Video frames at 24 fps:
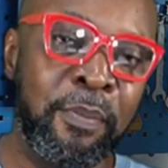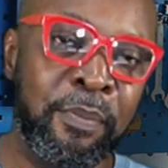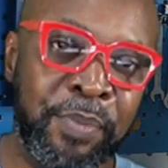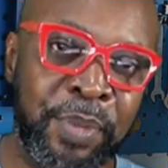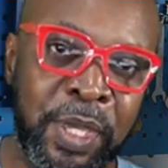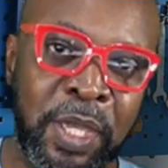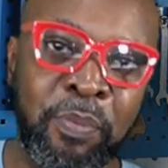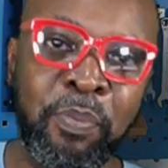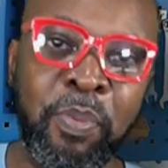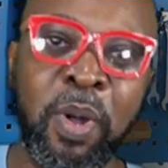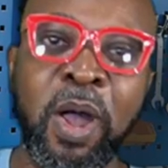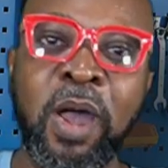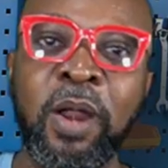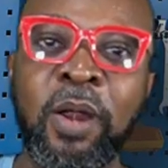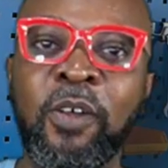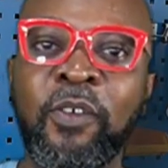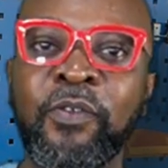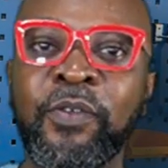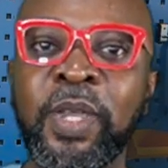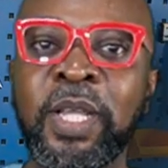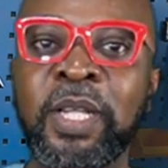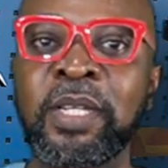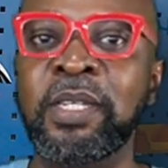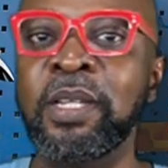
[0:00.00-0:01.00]
Be part
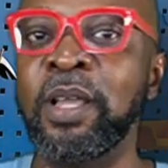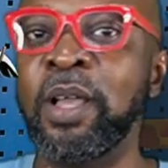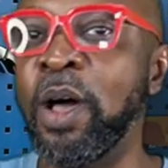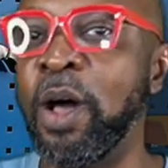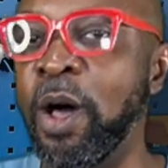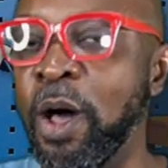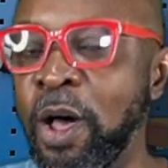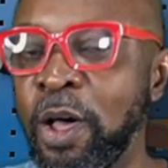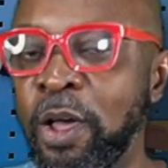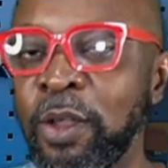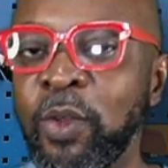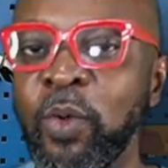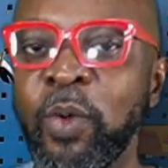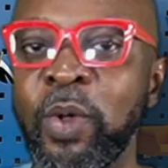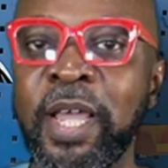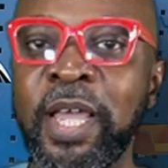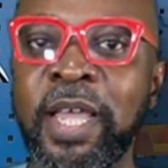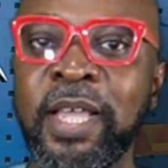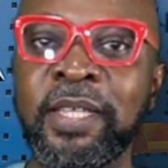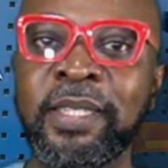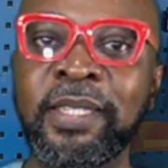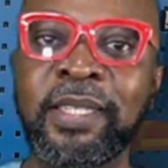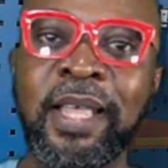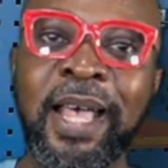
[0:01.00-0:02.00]
of it
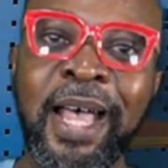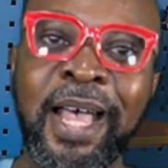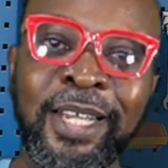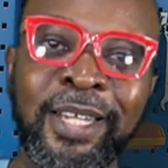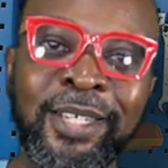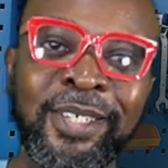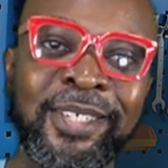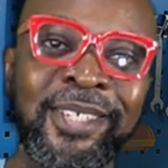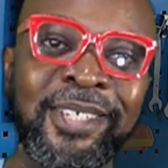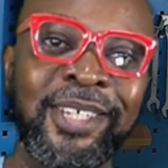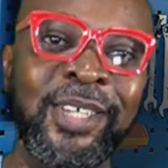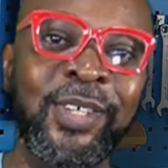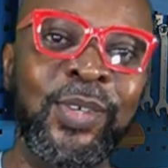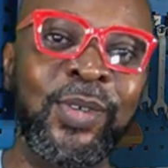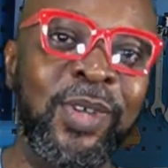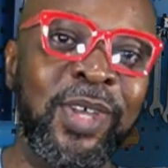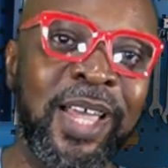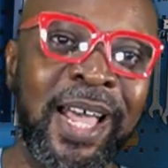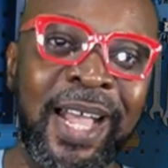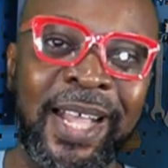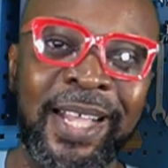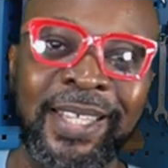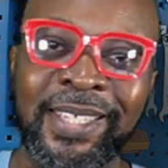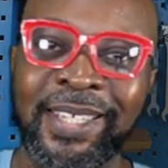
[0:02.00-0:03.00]
always, and see you
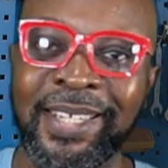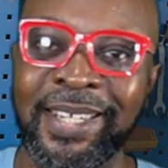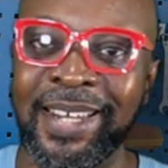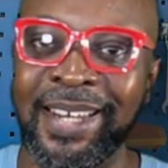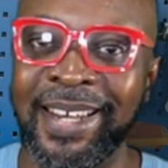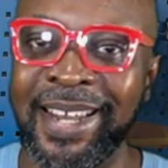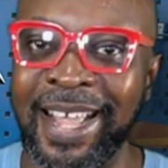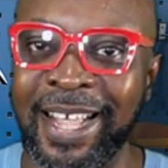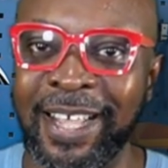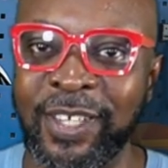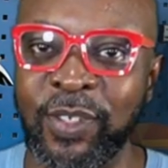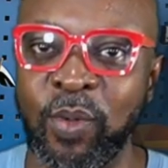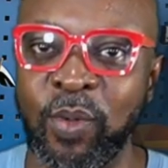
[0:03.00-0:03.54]
guys in the next